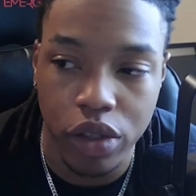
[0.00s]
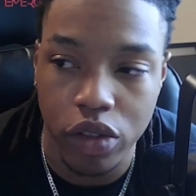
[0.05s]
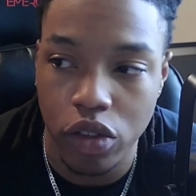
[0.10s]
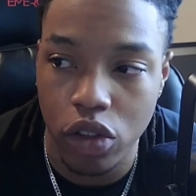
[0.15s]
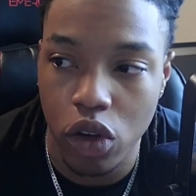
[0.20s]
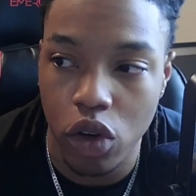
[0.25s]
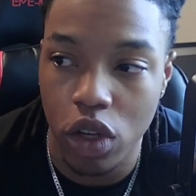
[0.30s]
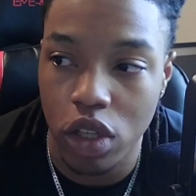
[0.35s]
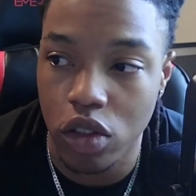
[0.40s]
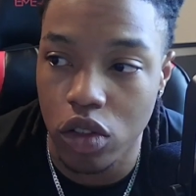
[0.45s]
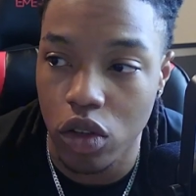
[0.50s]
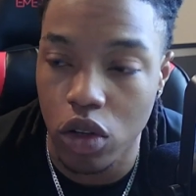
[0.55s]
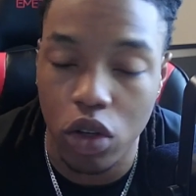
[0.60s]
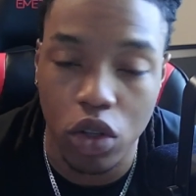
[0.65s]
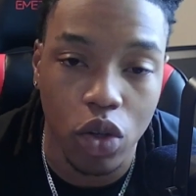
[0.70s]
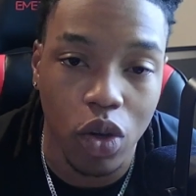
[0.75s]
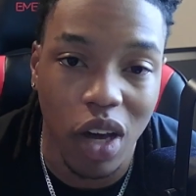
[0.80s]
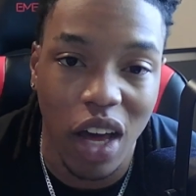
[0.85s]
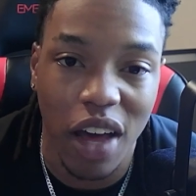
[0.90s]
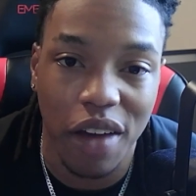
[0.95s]
So in total,
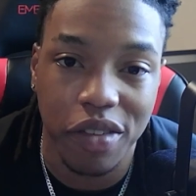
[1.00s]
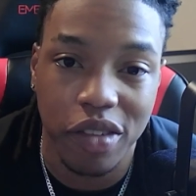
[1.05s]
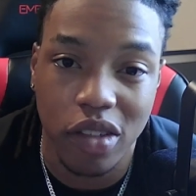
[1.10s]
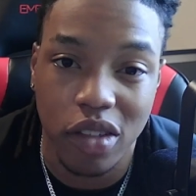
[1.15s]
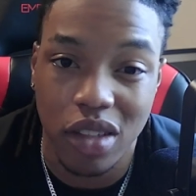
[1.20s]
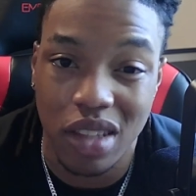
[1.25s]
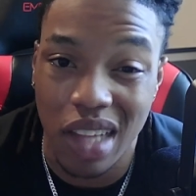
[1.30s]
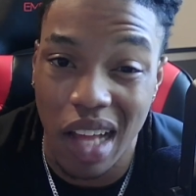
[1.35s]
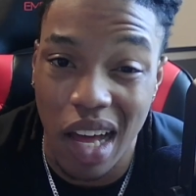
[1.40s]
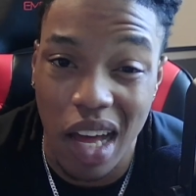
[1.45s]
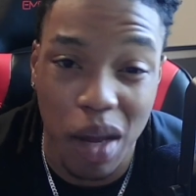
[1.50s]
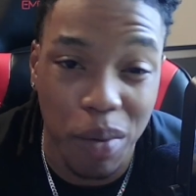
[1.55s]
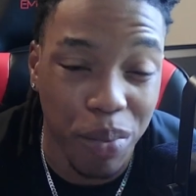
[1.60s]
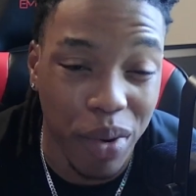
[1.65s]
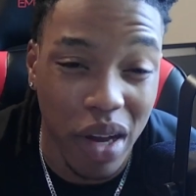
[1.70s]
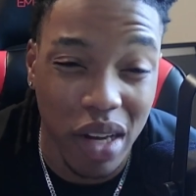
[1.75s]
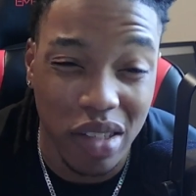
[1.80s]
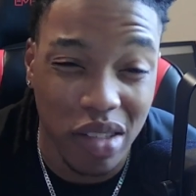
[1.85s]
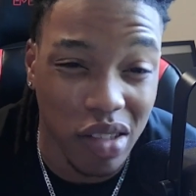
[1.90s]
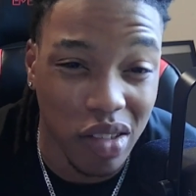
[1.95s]
you'll have nine
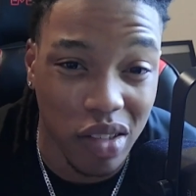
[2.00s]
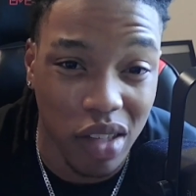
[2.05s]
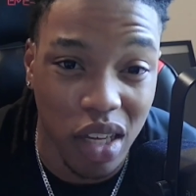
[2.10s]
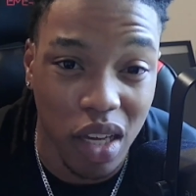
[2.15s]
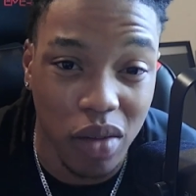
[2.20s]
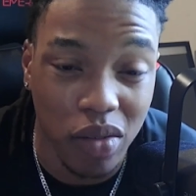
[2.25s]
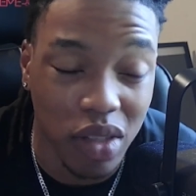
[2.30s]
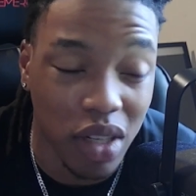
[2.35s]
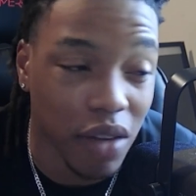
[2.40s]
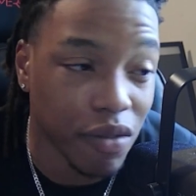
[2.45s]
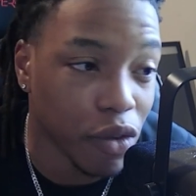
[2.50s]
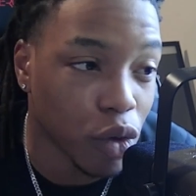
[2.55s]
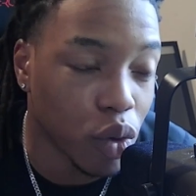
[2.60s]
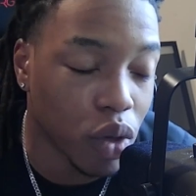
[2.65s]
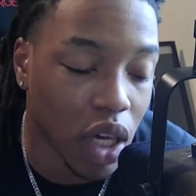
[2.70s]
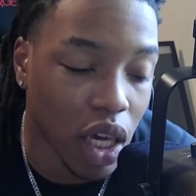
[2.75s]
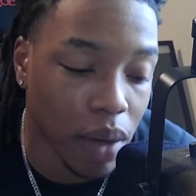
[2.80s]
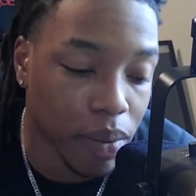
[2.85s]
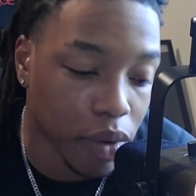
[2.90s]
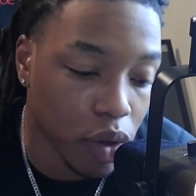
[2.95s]
practice exams. And if you
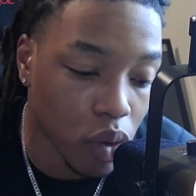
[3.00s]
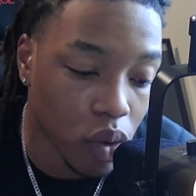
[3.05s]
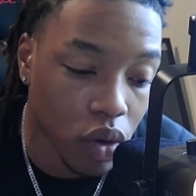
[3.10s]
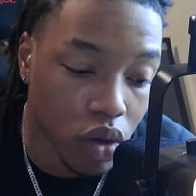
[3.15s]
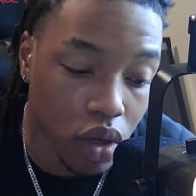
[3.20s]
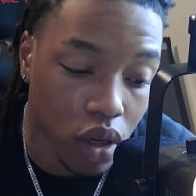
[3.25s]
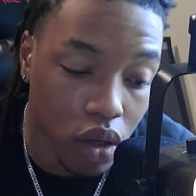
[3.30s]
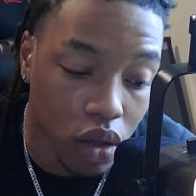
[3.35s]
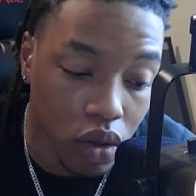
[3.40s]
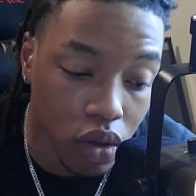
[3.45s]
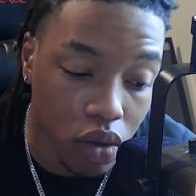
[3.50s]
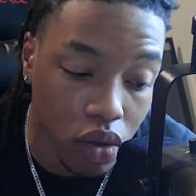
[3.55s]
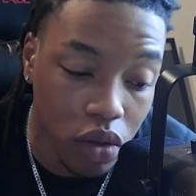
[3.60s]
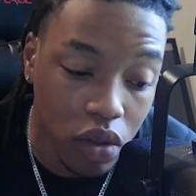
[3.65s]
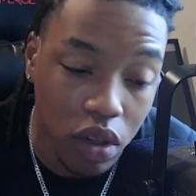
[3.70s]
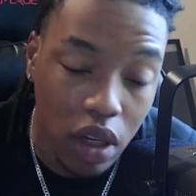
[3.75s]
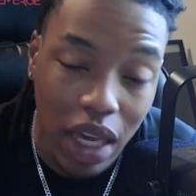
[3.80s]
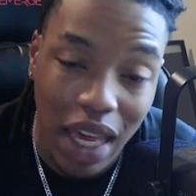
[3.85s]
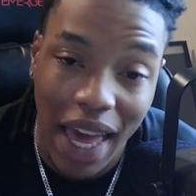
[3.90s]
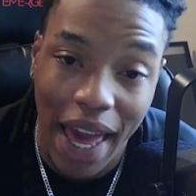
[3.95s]
keep doing
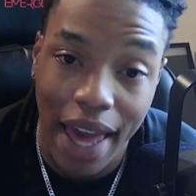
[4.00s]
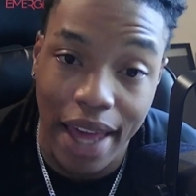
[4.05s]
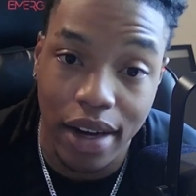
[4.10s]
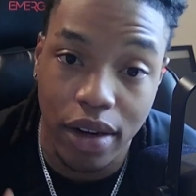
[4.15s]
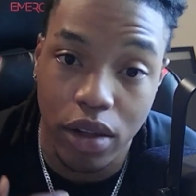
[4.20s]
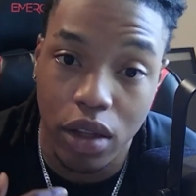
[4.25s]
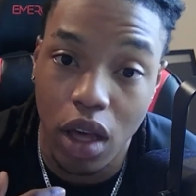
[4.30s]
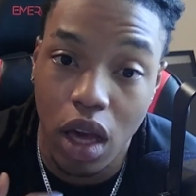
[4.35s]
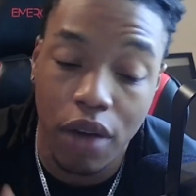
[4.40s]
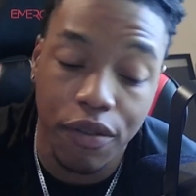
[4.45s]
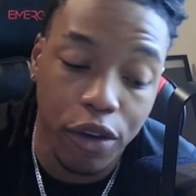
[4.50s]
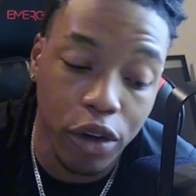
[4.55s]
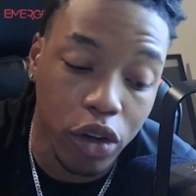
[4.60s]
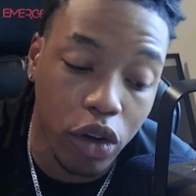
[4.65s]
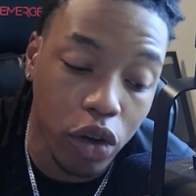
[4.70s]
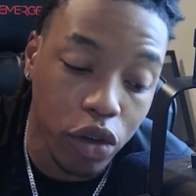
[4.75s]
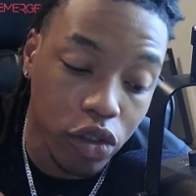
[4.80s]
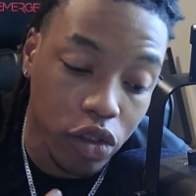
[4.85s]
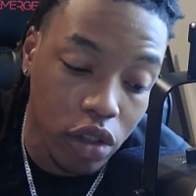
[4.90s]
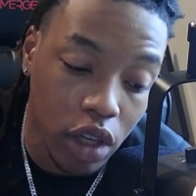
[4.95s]
those, and if you're
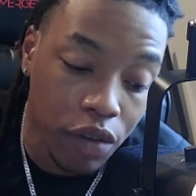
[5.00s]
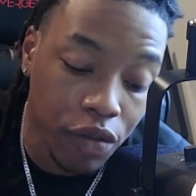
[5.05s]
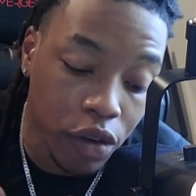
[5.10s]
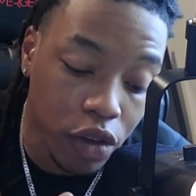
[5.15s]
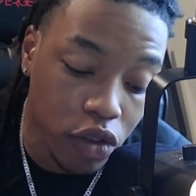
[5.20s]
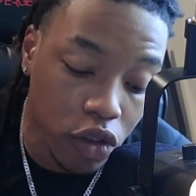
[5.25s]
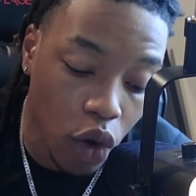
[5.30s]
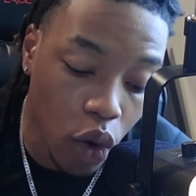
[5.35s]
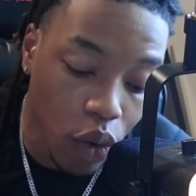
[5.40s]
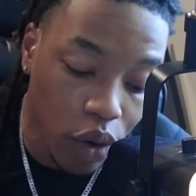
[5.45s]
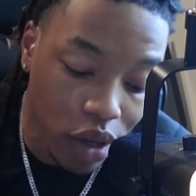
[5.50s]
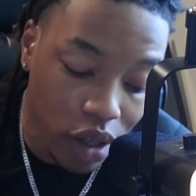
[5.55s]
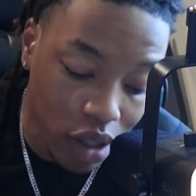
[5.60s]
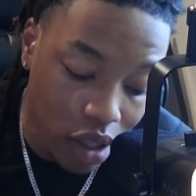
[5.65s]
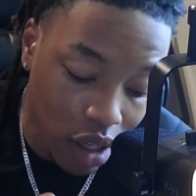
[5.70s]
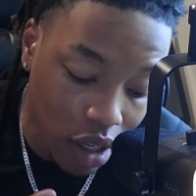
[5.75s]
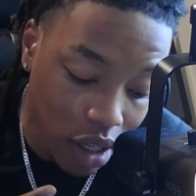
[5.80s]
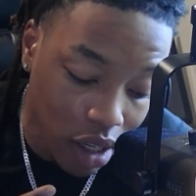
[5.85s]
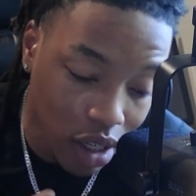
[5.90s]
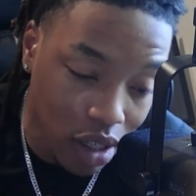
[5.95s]
if you're scoring
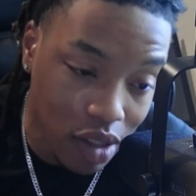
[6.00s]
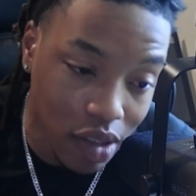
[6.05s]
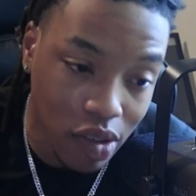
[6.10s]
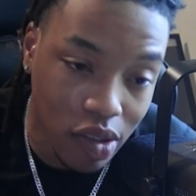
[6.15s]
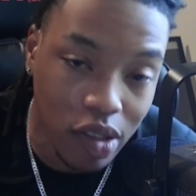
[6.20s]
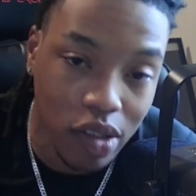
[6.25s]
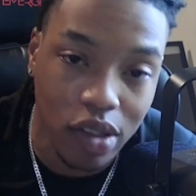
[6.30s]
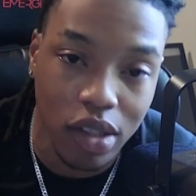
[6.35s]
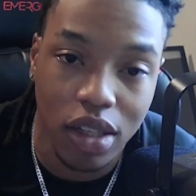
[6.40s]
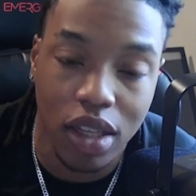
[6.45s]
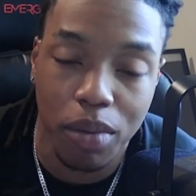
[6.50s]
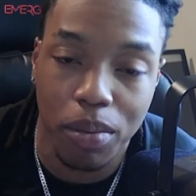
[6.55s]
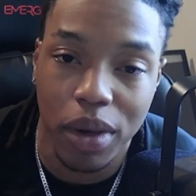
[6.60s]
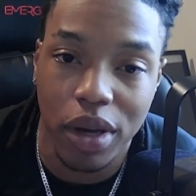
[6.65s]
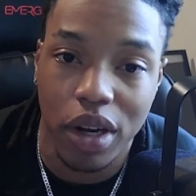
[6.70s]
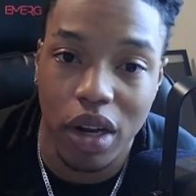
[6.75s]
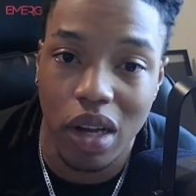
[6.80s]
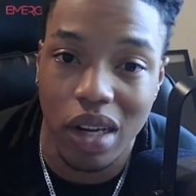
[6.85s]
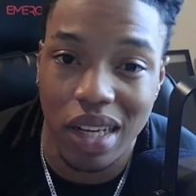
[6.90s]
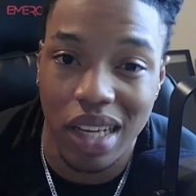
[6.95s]
consistently
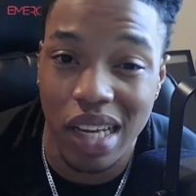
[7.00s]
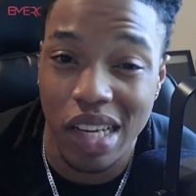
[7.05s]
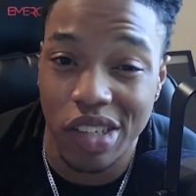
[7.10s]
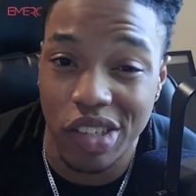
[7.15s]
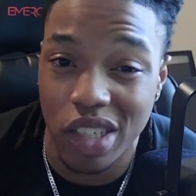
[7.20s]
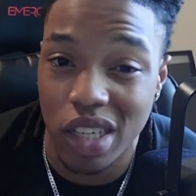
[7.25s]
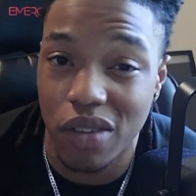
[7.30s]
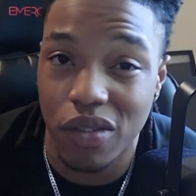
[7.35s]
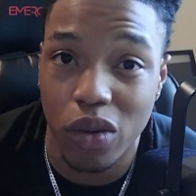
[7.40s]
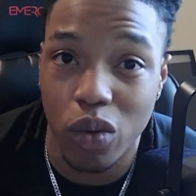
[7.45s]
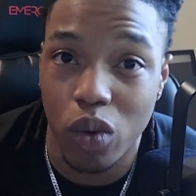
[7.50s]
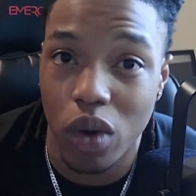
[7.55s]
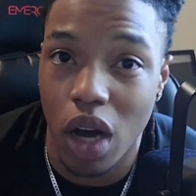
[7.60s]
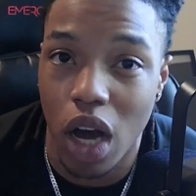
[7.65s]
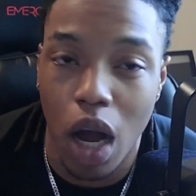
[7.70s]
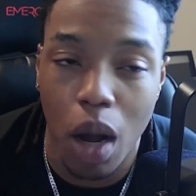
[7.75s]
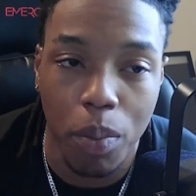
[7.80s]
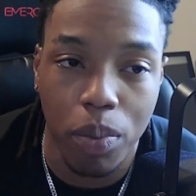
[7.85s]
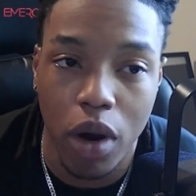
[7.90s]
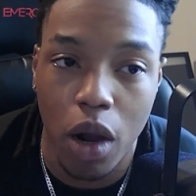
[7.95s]
better on each and every one,
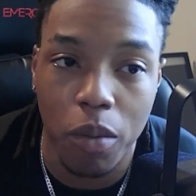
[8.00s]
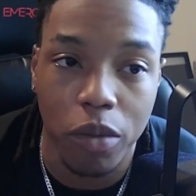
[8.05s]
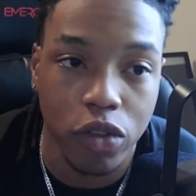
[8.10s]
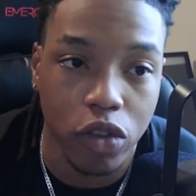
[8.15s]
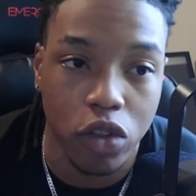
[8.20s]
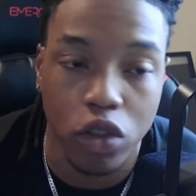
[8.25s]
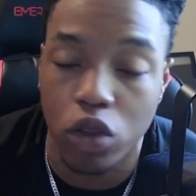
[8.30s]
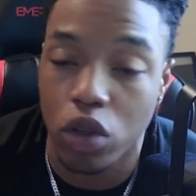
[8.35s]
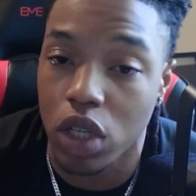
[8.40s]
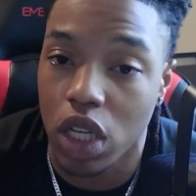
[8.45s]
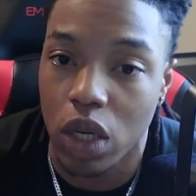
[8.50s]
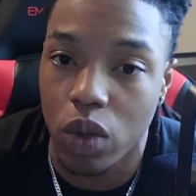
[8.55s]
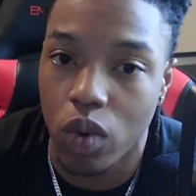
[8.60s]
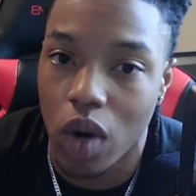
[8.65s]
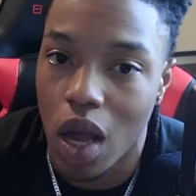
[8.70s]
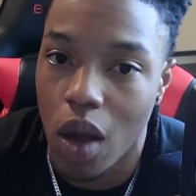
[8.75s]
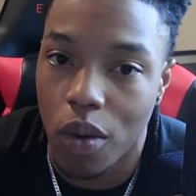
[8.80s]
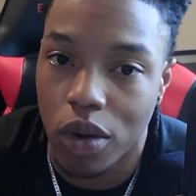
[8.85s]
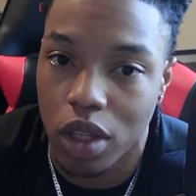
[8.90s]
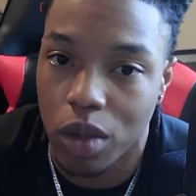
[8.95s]
I promise you, you'll get
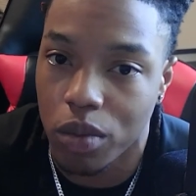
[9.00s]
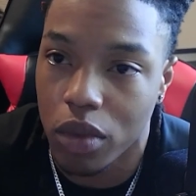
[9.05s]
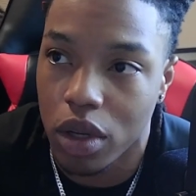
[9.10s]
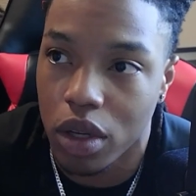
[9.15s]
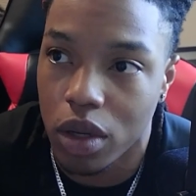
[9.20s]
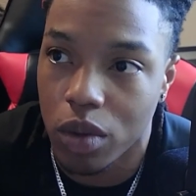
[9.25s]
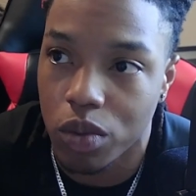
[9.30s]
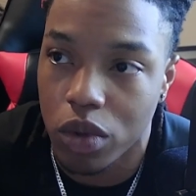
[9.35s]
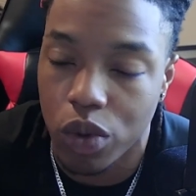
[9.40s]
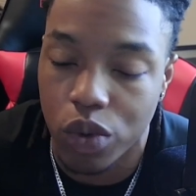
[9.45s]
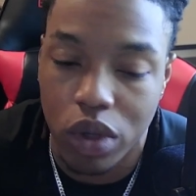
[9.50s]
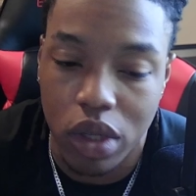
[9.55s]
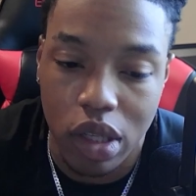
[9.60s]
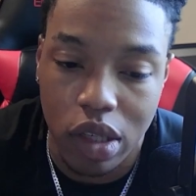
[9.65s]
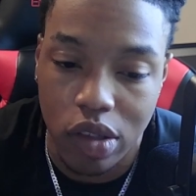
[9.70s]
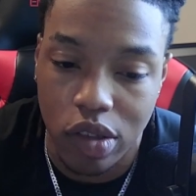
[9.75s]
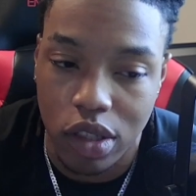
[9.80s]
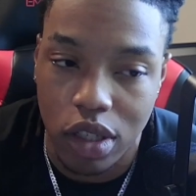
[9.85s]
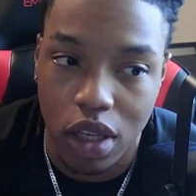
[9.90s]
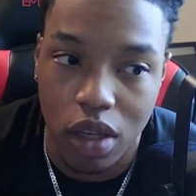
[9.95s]
right with the um the real
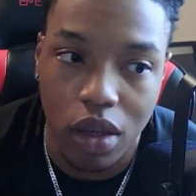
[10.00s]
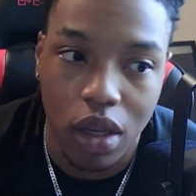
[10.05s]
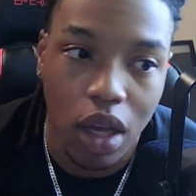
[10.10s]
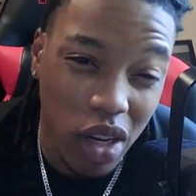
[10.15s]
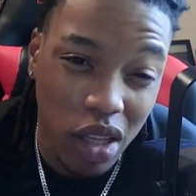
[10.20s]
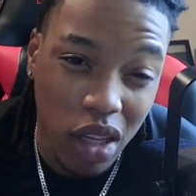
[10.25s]
exam.